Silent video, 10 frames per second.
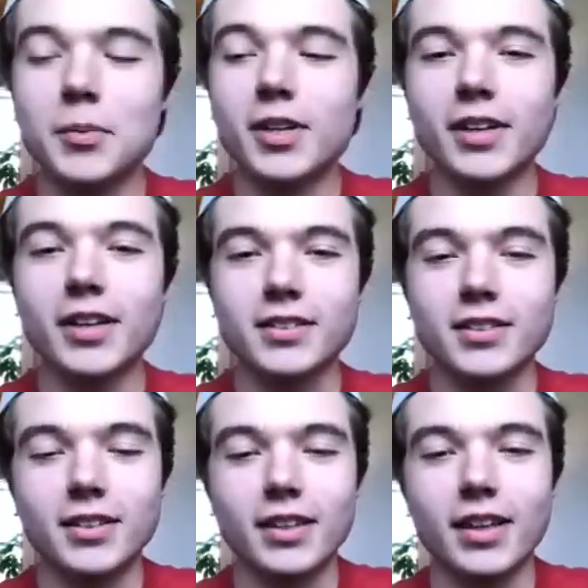mean,
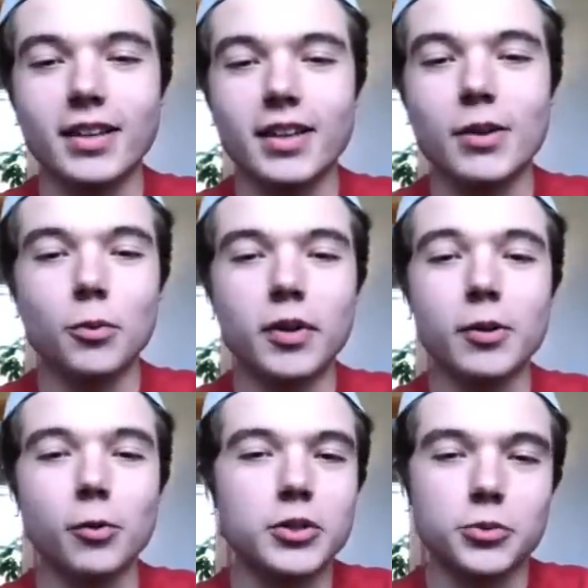
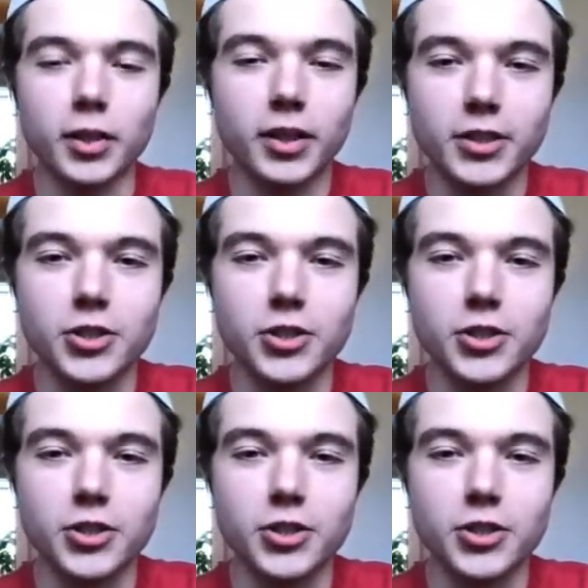it was really